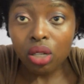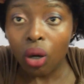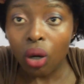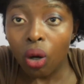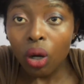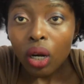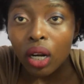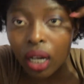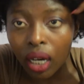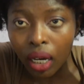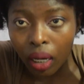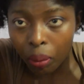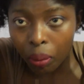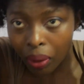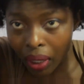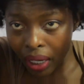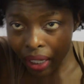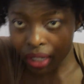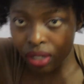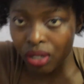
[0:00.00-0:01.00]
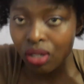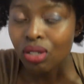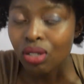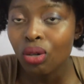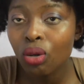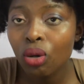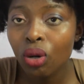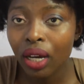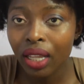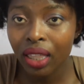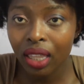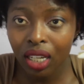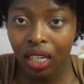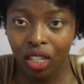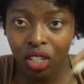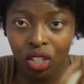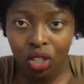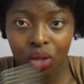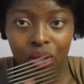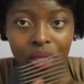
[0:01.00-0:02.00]
all up like so, and
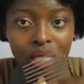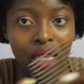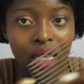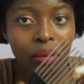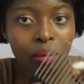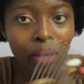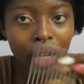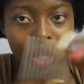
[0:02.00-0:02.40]
then using my